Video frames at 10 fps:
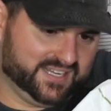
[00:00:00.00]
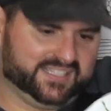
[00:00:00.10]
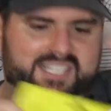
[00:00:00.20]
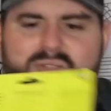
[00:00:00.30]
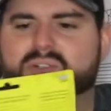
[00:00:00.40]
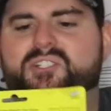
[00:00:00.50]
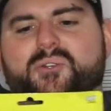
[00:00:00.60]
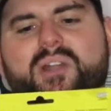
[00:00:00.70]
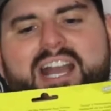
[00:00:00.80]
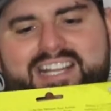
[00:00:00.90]
These were
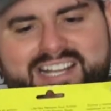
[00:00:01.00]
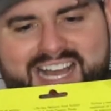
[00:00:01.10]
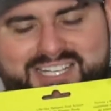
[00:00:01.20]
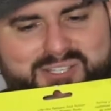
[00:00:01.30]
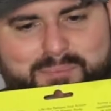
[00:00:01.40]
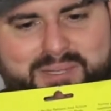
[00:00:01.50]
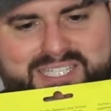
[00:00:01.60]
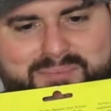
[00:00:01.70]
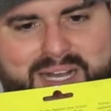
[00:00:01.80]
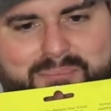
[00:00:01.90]
$2.99, so I picked
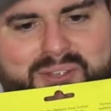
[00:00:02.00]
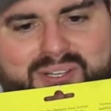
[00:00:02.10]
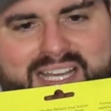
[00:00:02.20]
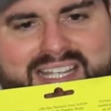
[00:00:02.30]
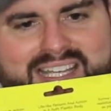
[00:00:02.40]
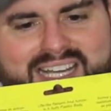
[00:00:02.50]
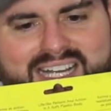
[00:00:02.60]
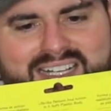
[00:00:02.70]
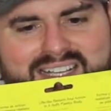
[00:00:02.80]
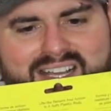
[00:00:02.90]
them up. They're like
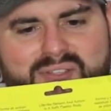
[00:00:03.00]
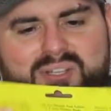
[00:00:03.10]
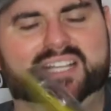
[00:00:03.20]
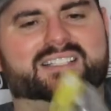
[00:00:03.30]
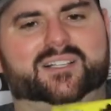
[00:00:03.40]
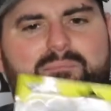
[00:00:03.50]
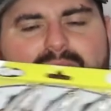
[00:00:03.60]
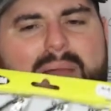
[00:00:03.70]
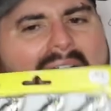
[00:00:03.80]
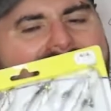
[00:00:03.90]
little
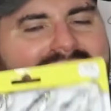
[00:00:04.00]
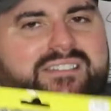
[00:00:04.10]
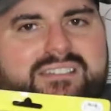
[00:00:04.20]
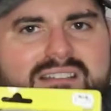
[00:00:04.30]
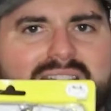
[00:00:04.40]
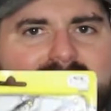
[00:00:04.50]
bass.